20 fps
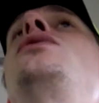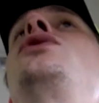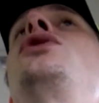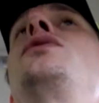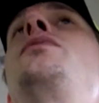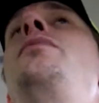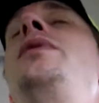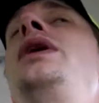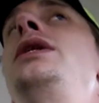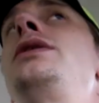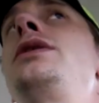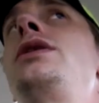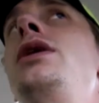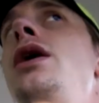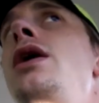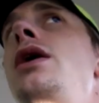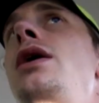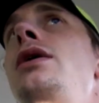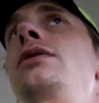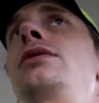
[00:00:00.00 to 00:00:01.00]
just based
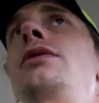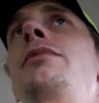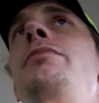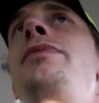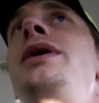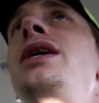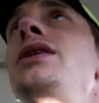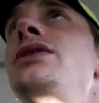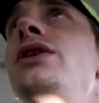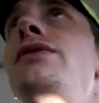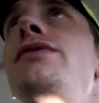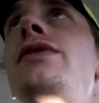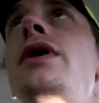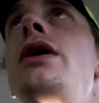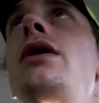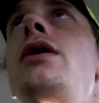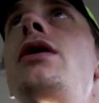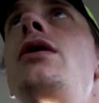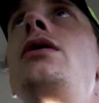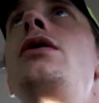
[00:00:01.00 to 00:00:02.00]
on piss and
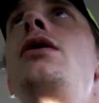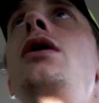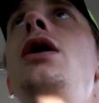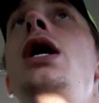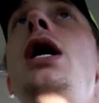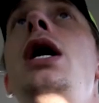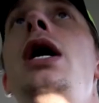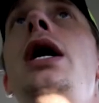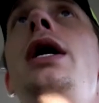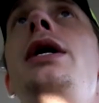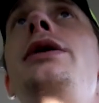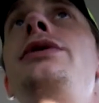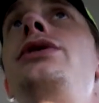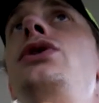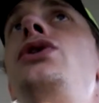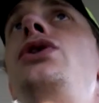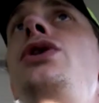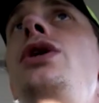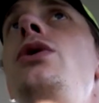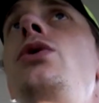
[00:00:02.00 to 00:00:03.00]
vinegar and
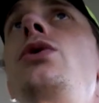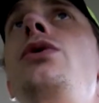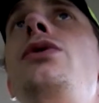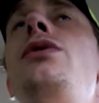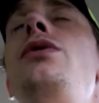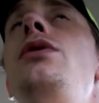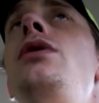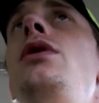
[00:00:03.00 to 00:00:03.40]
just youth,